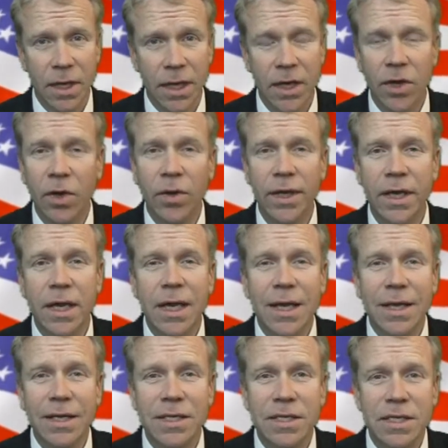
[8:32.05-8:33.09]
He can only
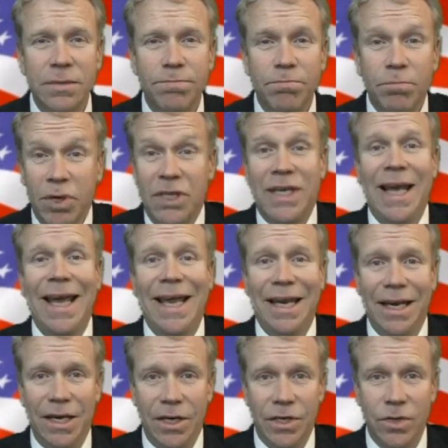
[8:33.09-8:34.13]

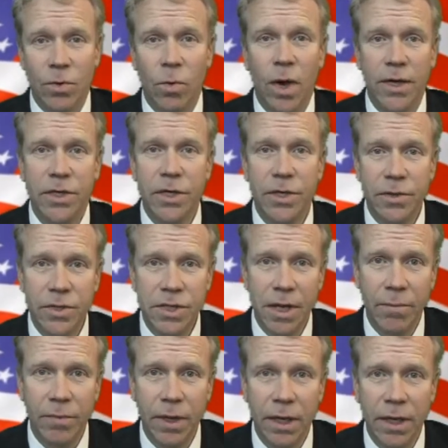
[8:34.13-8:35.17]
pretend to want to do
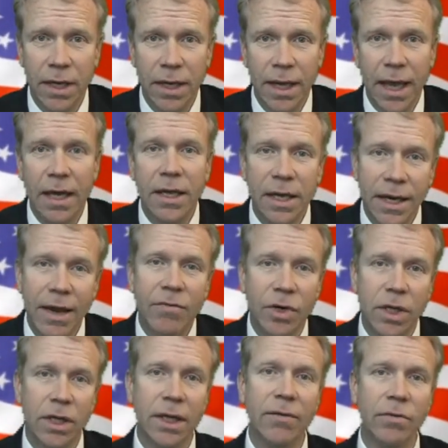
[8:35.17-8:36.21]
something and can
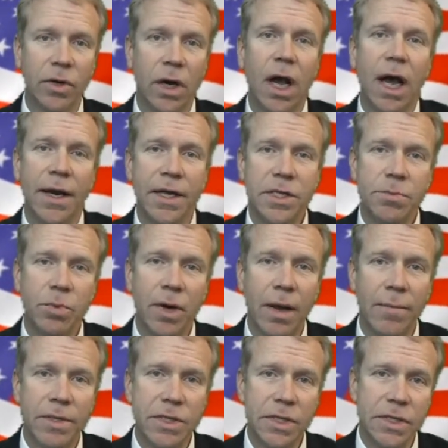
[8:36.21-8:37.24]
never deliver on his
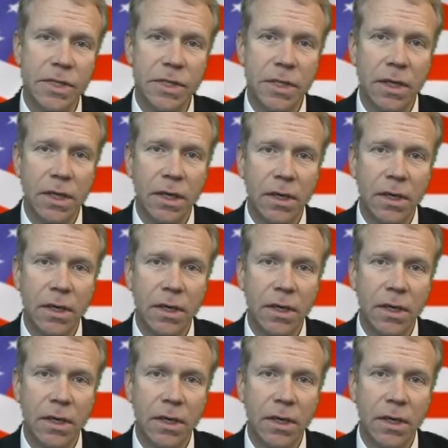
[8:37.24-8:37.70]
promises.